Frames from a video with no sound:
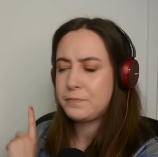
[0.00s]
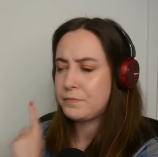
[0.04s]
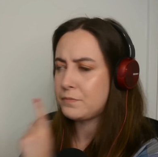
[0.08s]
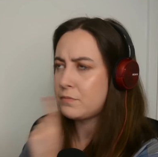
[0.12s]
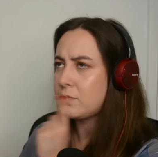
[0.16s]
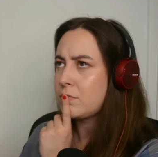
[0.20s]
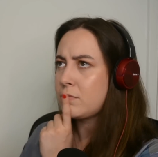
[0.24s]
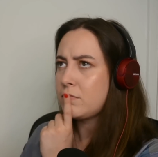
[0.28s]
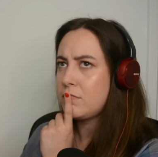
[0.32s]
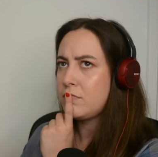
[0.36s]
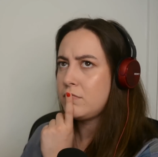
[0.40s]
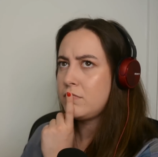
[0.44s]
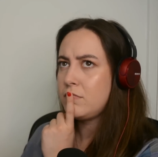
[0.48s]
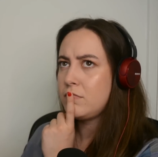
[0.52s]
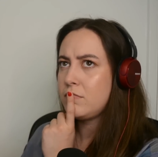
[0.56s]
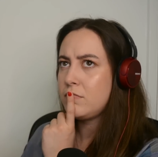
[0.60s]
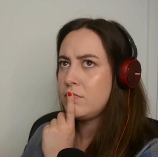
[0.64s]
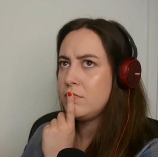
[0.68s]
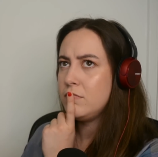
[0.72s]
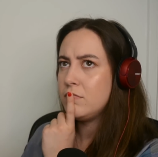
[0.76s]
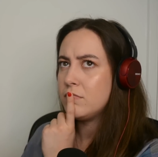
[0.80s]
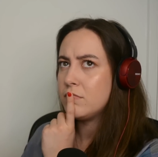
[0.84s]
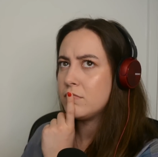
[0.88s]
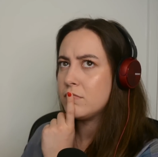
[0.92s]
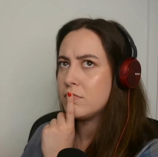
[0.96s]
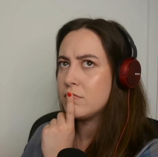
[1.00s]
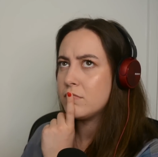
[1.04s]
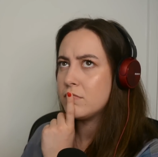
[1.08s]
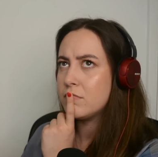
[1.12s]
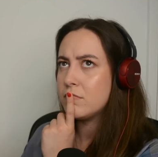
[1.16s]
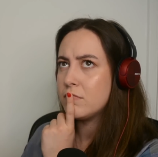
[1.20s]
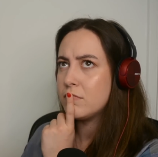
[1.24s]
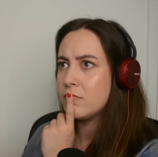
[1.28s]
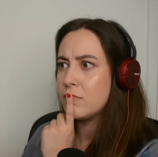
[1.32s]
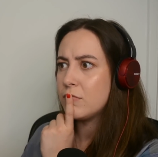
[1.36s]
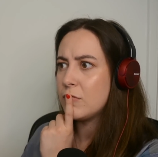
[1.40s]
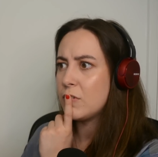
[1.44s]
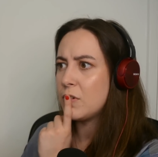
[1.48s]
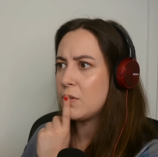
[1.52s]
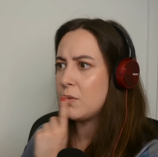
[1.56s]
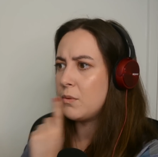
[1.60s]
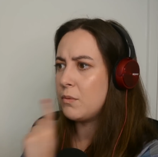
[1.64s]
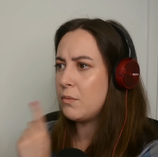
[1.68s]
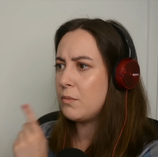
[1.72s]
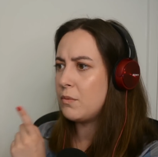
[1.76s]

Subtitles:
[no speech]